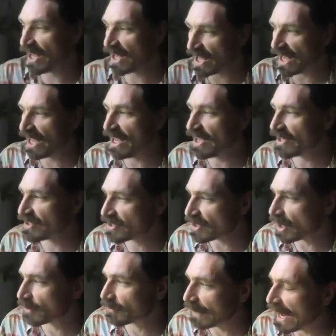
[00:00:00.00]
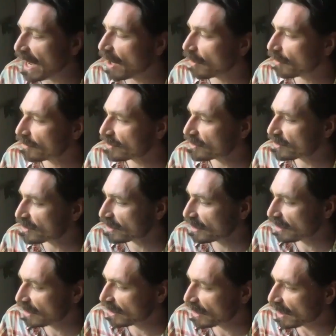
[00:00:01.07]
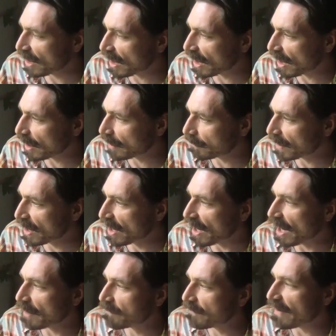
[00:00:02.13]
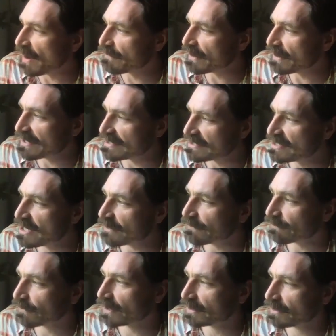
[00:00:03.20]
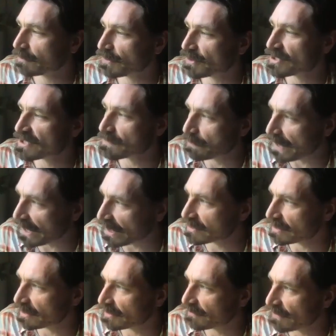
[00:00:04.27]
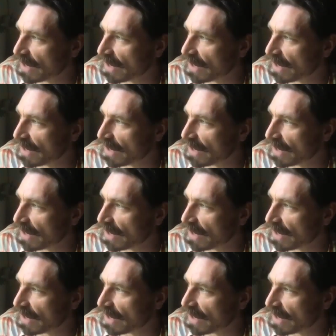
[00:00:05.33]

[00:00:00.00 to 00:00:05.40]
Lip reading: is around a very different perspective.